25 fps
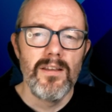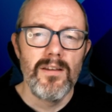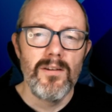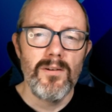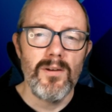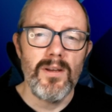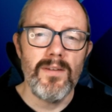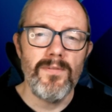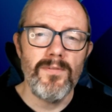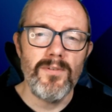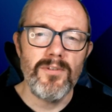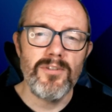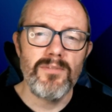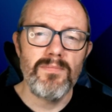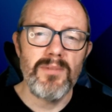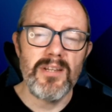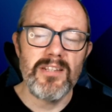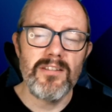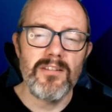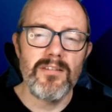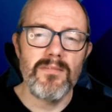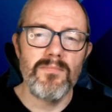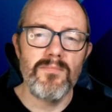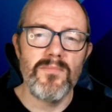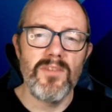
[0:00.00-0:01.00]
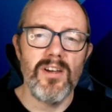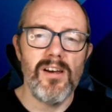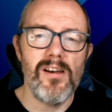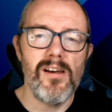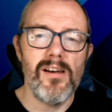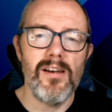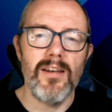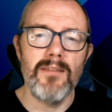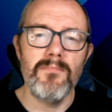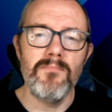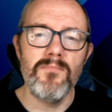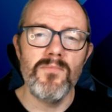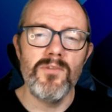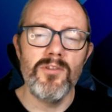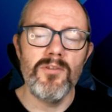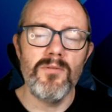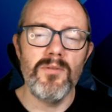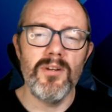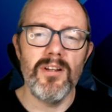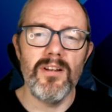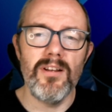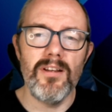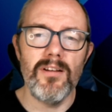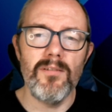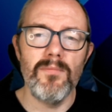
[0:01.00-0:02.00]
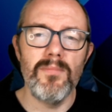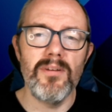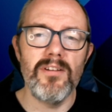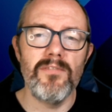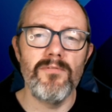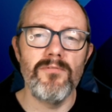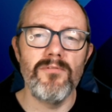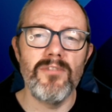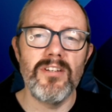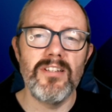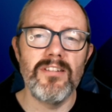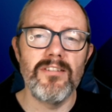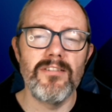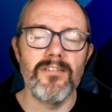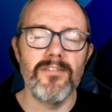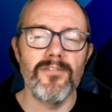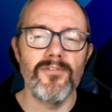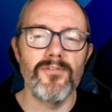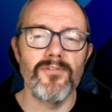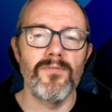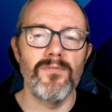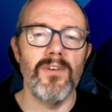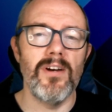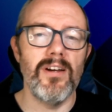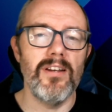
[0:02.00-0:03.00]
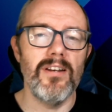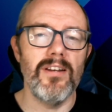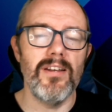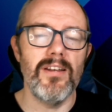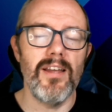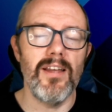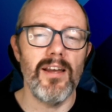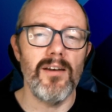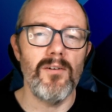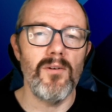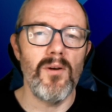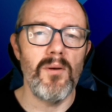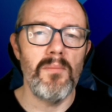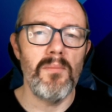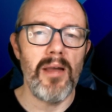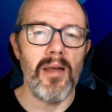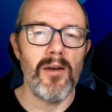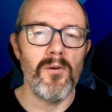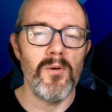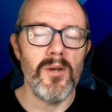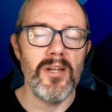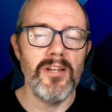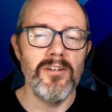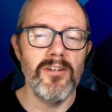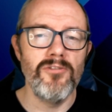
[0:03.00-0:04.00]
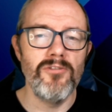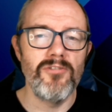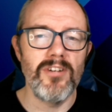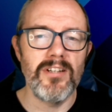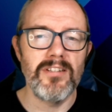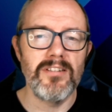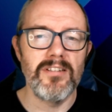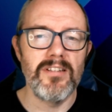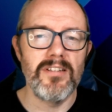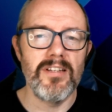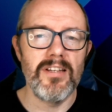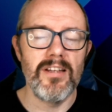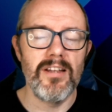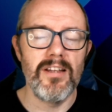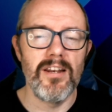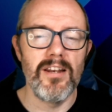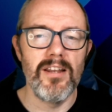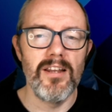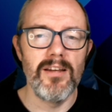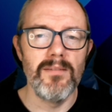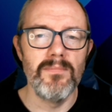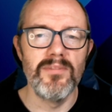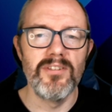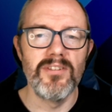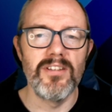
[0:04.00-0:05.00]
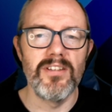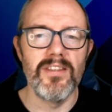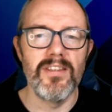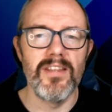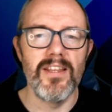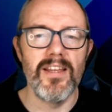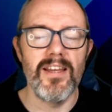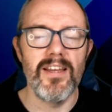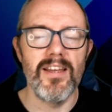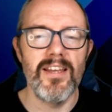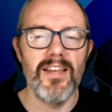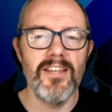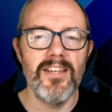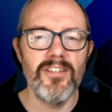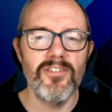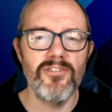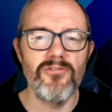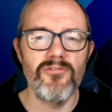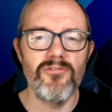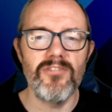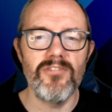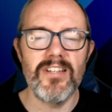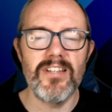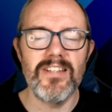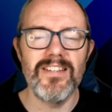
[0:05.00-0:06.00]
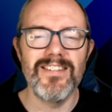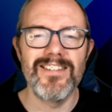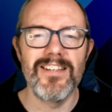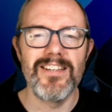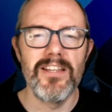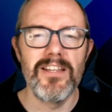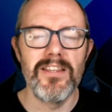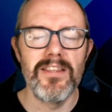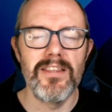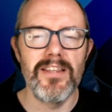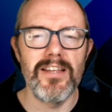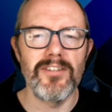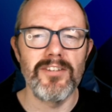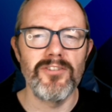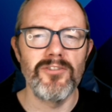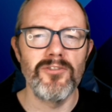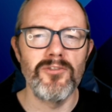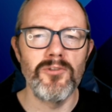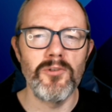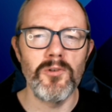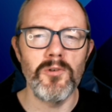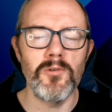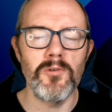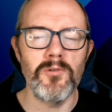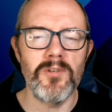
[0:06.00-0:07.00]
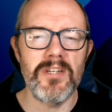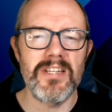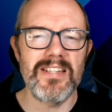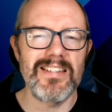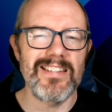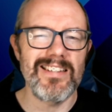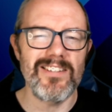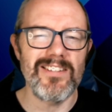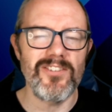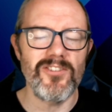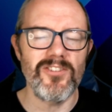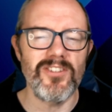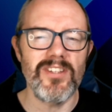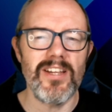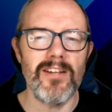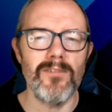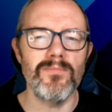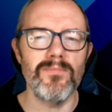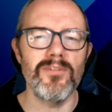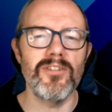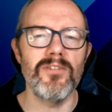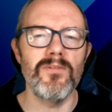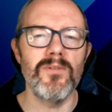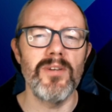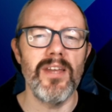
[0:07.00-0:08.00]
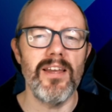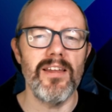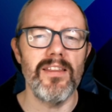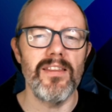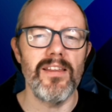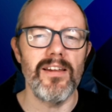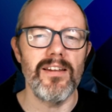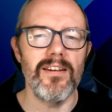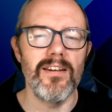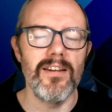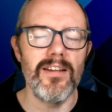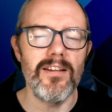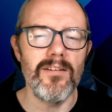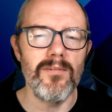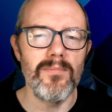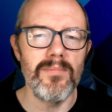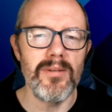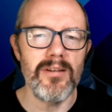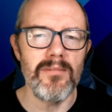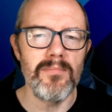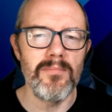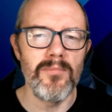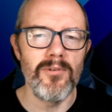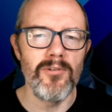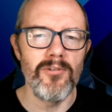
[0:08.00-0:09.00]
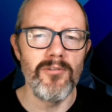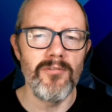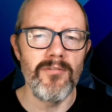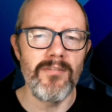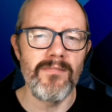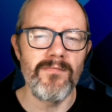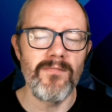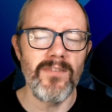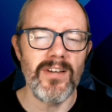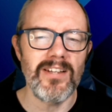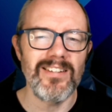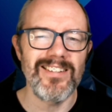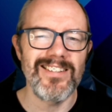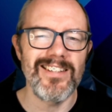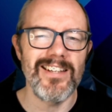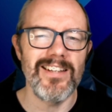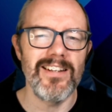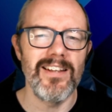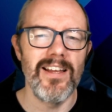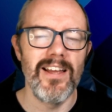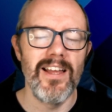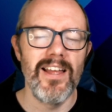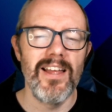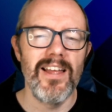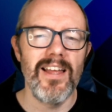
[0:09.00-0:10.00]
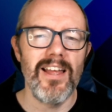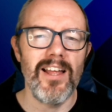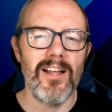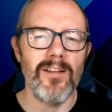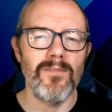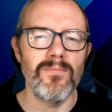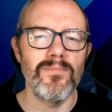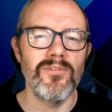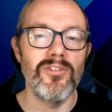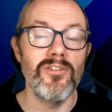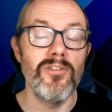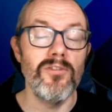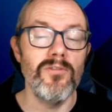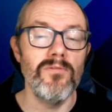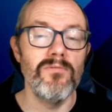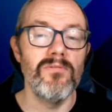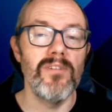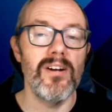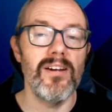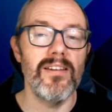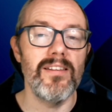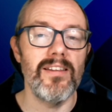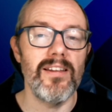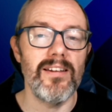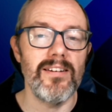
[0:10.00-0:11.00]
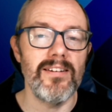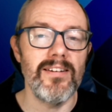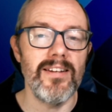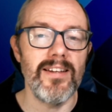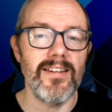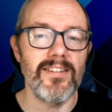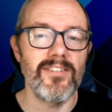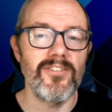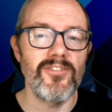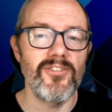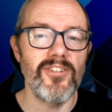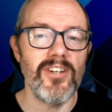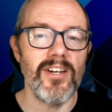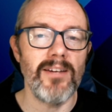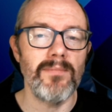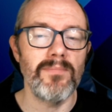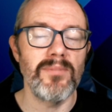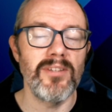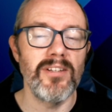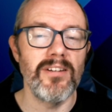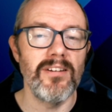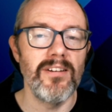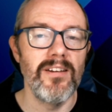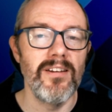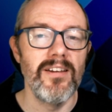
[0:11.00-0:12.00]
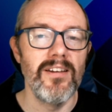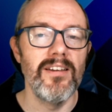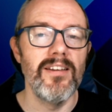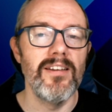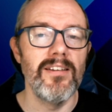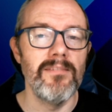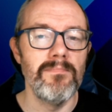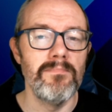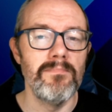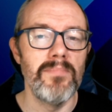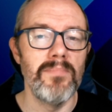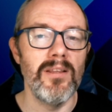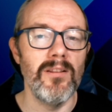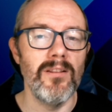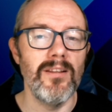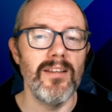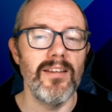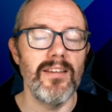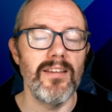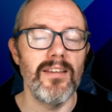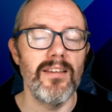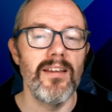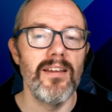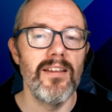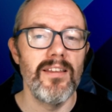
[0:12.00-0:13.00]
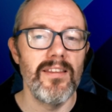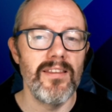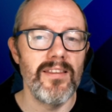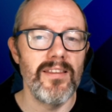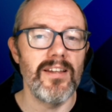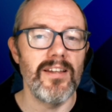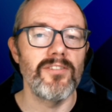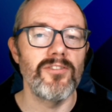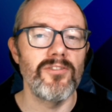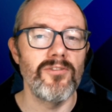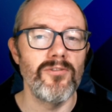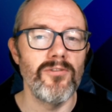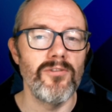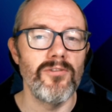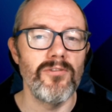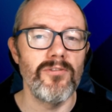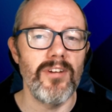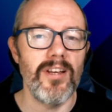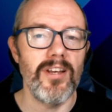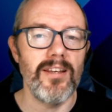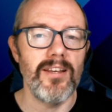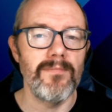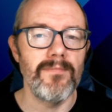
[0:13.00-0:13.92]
If you spend some time doing a little bit of research, finding out about interesting clubs and their histories, their stories, it just helps you get that little bit more invested, helps you write that next chapter in building that story.